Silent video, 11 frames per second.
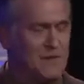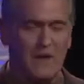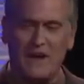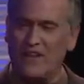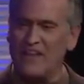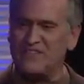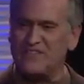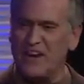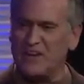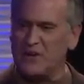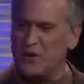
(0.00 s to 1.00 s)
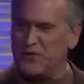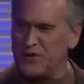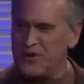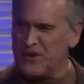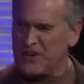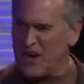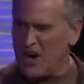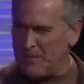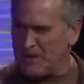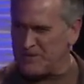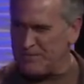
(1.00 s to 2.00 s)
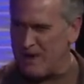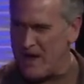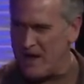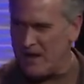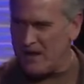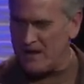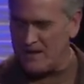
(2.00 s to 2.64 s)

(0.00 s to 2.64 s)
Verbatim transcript: Wait till they start going through your garbage, pal.